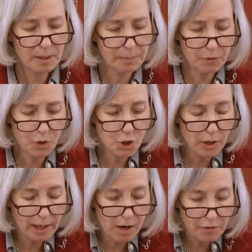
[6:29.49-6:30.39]
Before
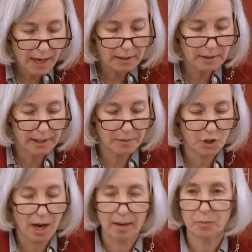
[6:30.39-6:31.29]
joining our faculty,
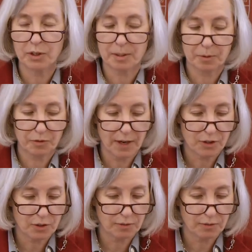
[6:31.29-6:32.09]
John was a professor